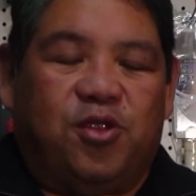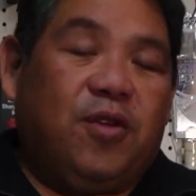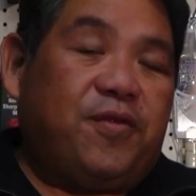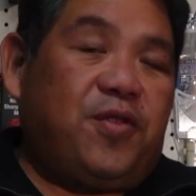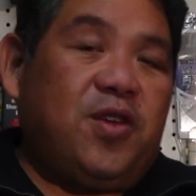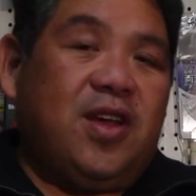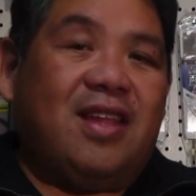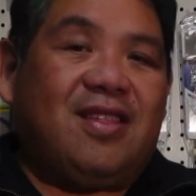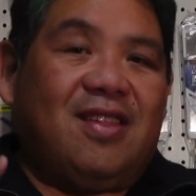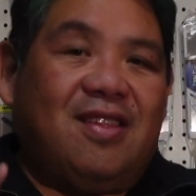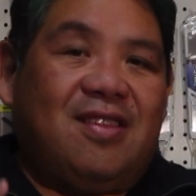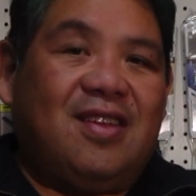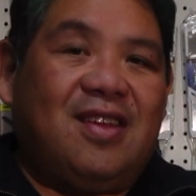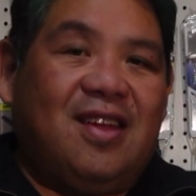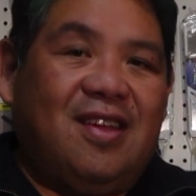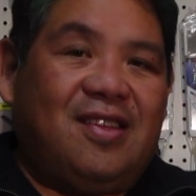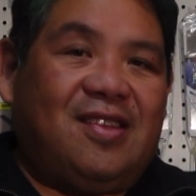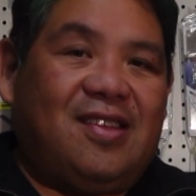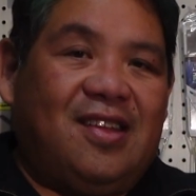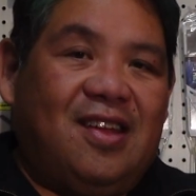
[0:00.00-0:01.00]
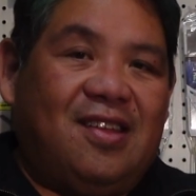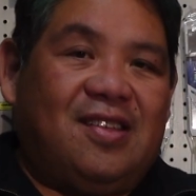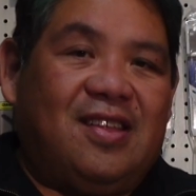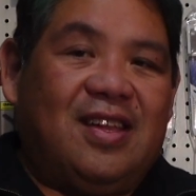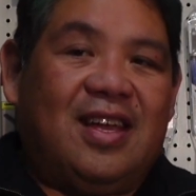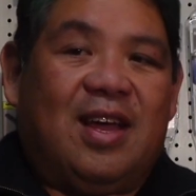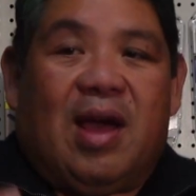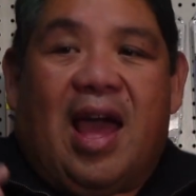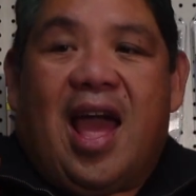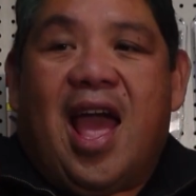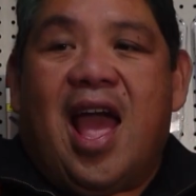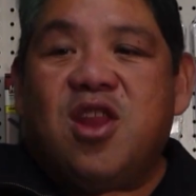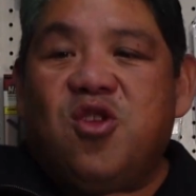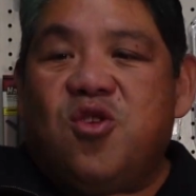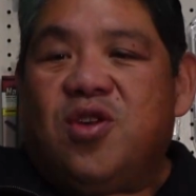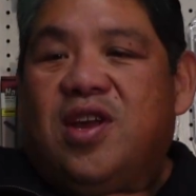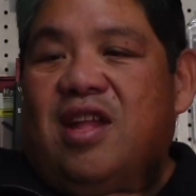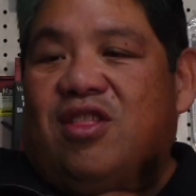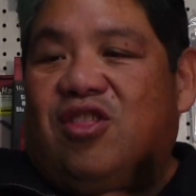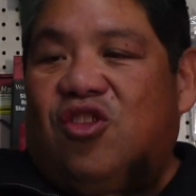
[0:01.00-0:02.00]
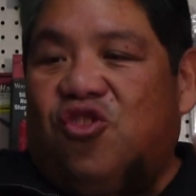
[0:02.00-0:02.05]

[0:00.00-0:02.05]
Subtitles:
if you get the TS60 and you get the